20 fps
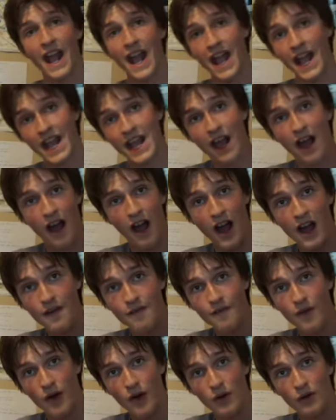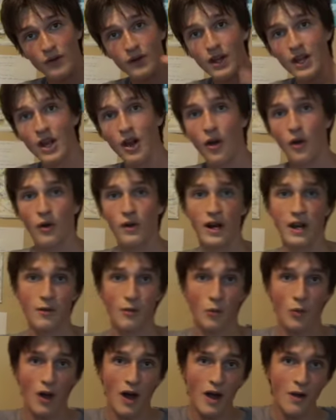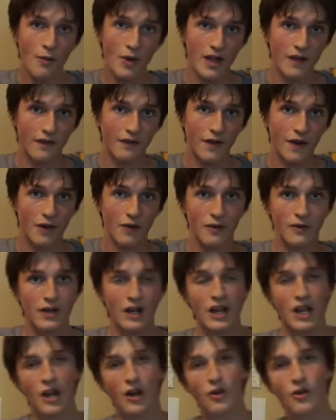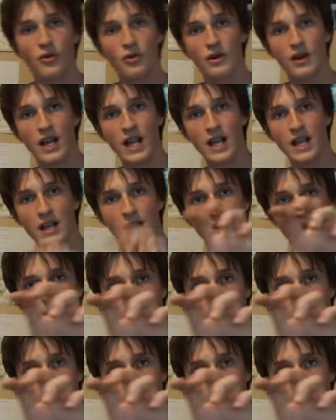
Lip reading: a iPhone or a Huawei phone or a